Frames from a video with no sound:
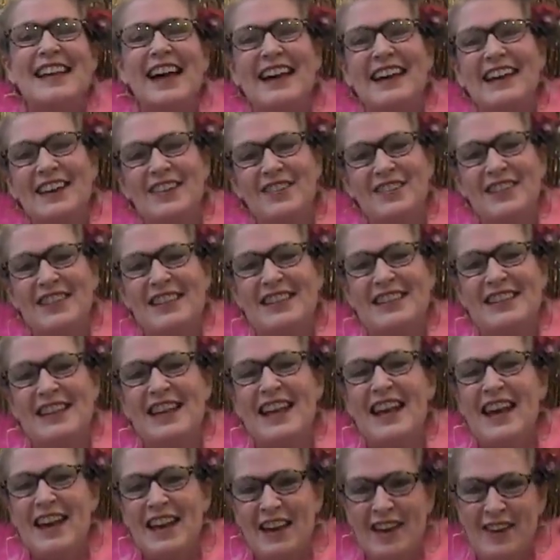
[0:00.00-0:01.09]
Like, it was
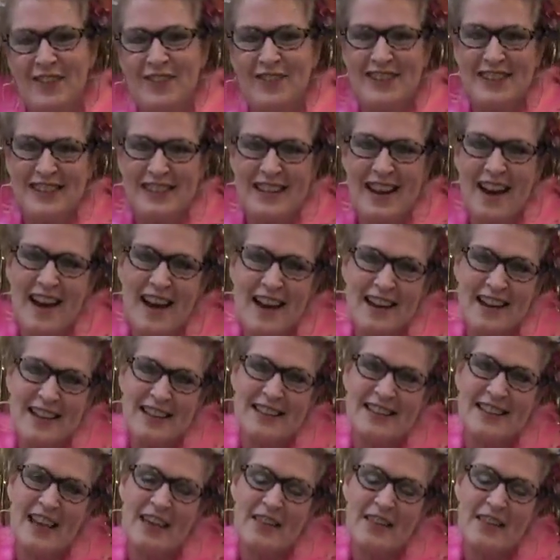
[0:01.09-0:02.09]
nice.